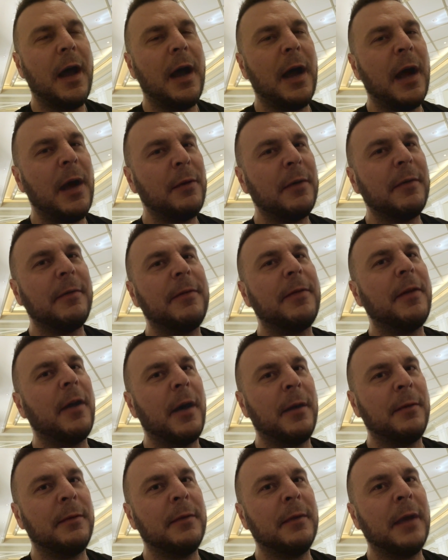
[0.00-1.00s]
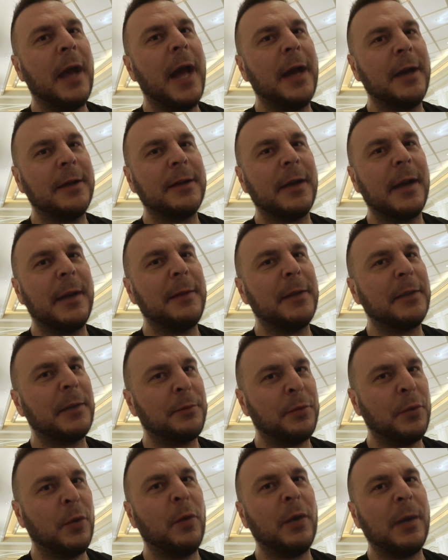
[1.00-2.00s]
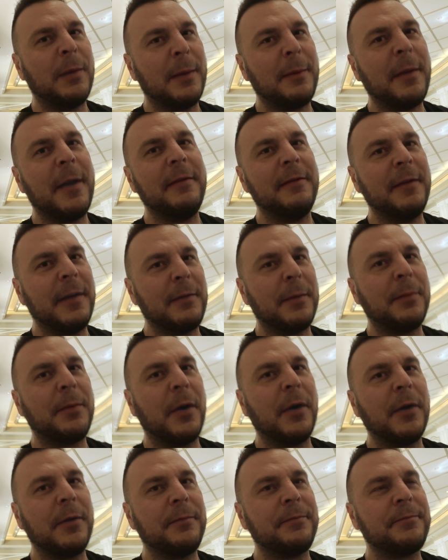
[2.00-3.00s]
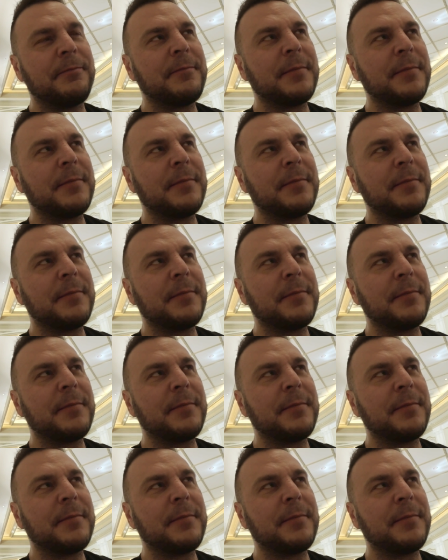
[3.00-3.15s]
I would have thought ahead of time that the pool would have been my favorite part.